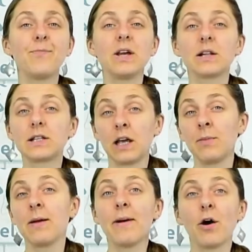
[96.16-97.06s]
it'll take
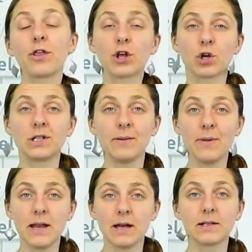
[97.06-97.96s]
me about 30
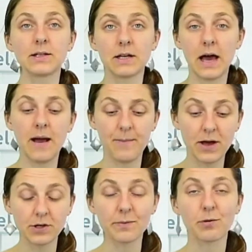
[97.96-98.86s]
minutes
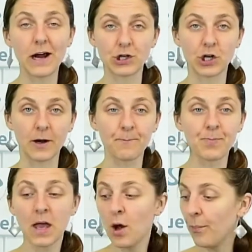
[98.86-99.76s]
under pressure.
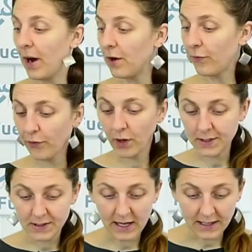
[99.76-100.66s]
But
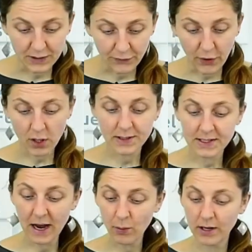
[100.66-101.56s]
first things
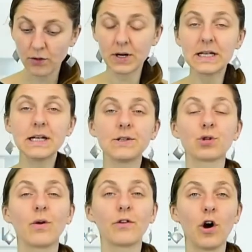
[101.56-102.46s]
first, our ingredients.
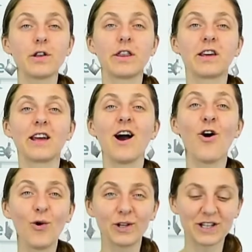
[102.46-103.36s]
So I've got the
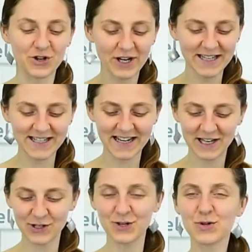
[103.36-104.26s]
Holy Trinity
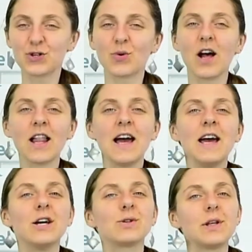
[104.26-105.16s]
as usual.
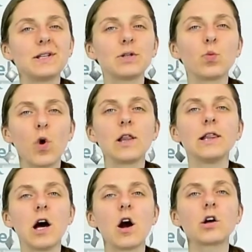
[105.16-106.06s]
So this is
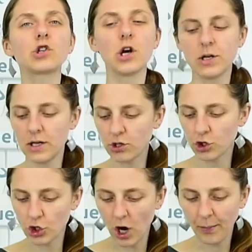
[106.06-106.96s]
1 large onion
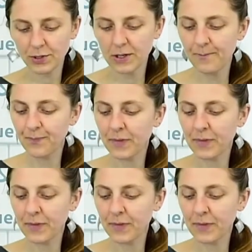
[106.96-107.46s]
chopped.